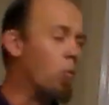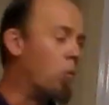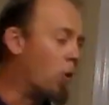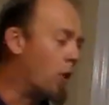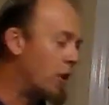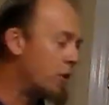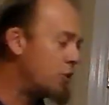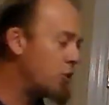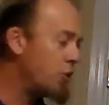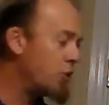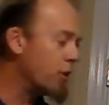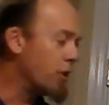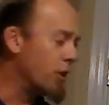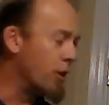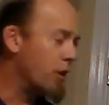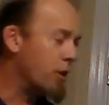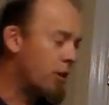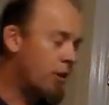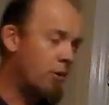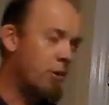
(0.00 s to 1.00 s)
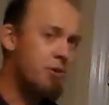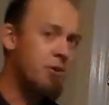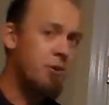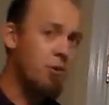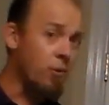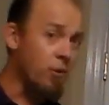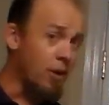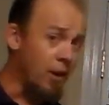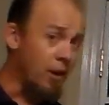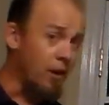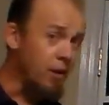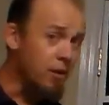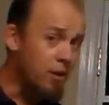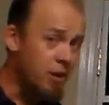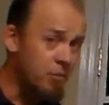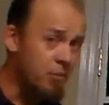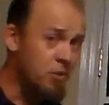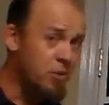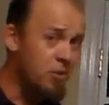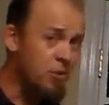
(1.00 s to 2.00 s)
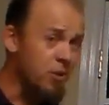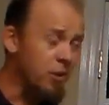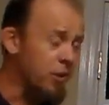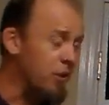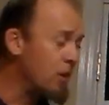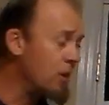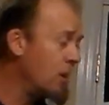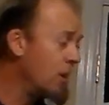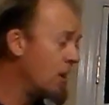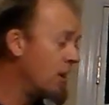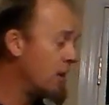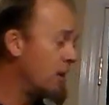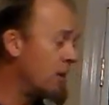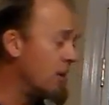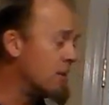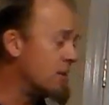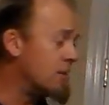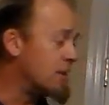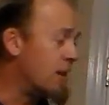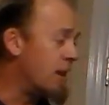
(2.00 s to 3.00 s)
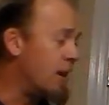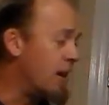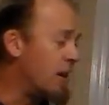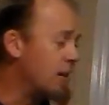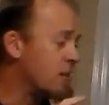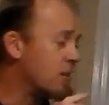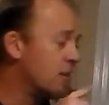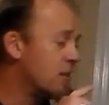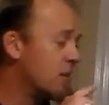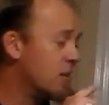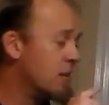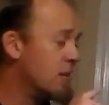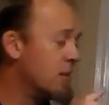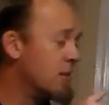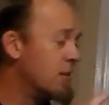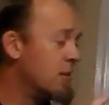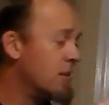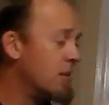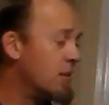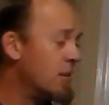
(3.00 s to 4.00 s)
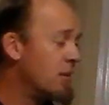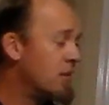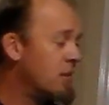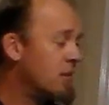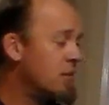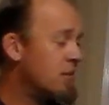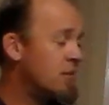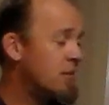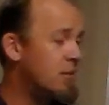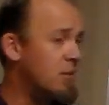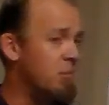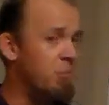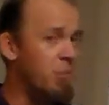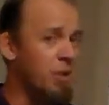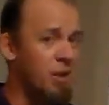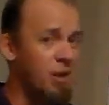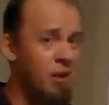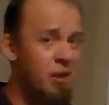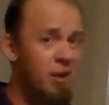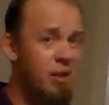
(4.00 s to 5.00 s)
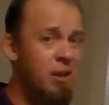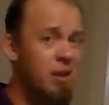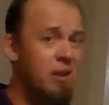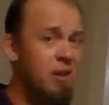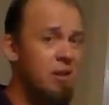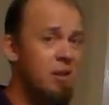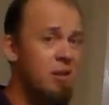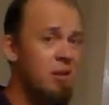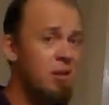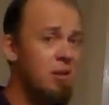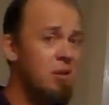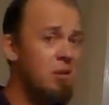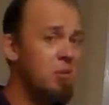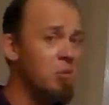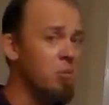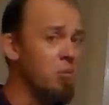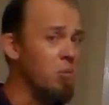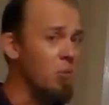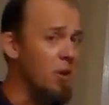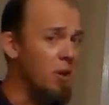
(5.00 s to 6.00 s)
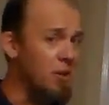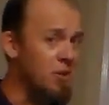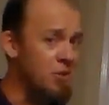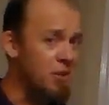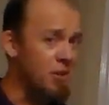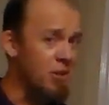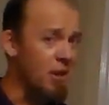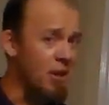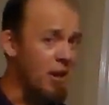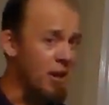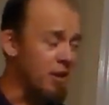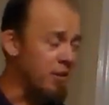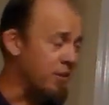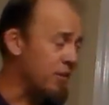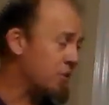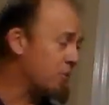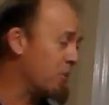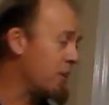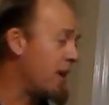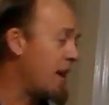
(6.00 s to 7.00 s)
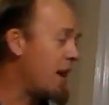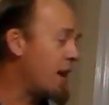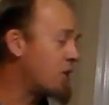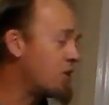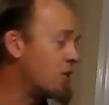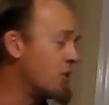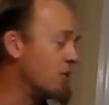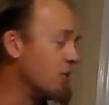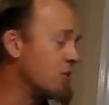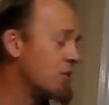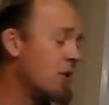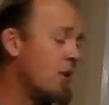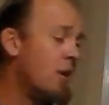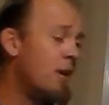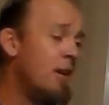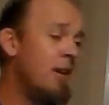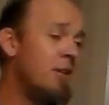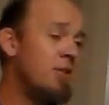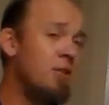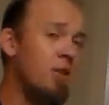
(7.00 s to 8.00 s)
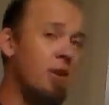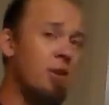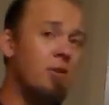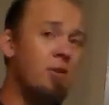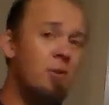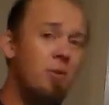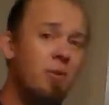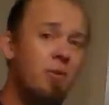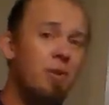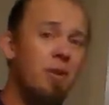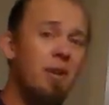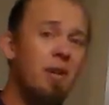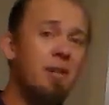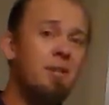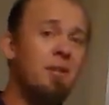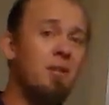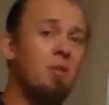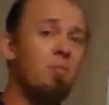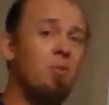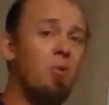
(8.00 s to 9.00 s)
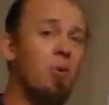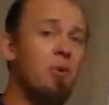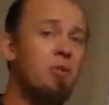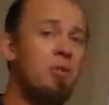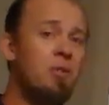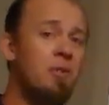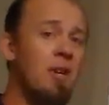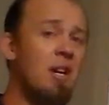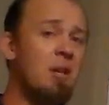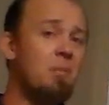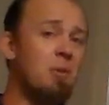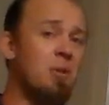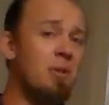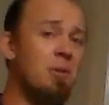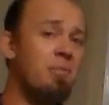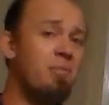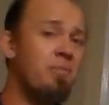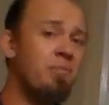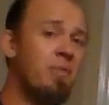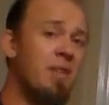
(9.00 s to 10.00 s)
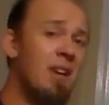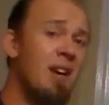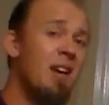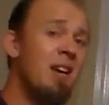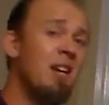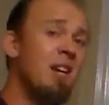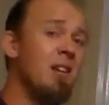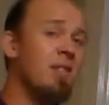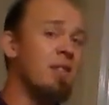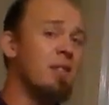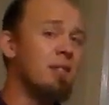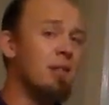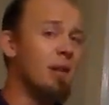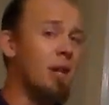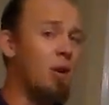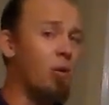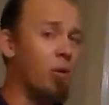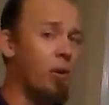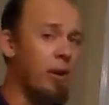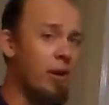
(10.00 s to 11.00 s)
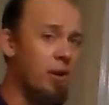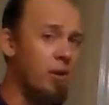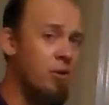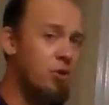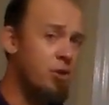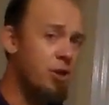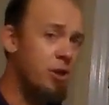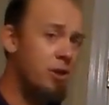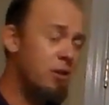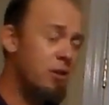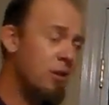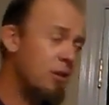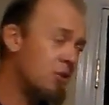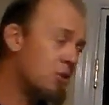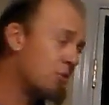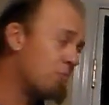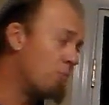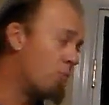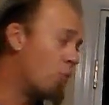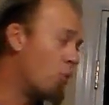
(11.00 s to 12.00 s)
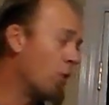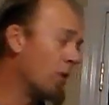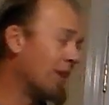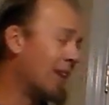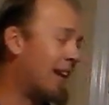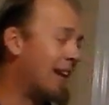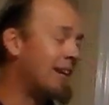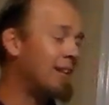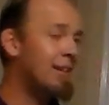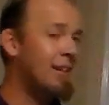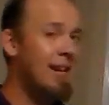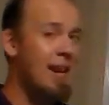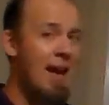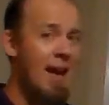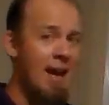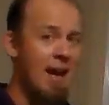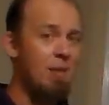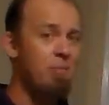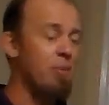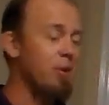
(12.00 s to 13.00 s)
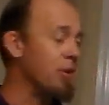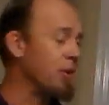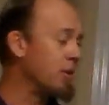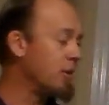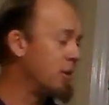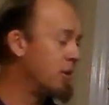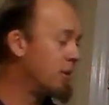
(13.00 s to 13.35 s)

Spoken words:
What you're going to notice in organic chemistry is that stability runs a lot of these reactions. It's going to do things that are more stable. If it's lower energy, it's more likely to happen.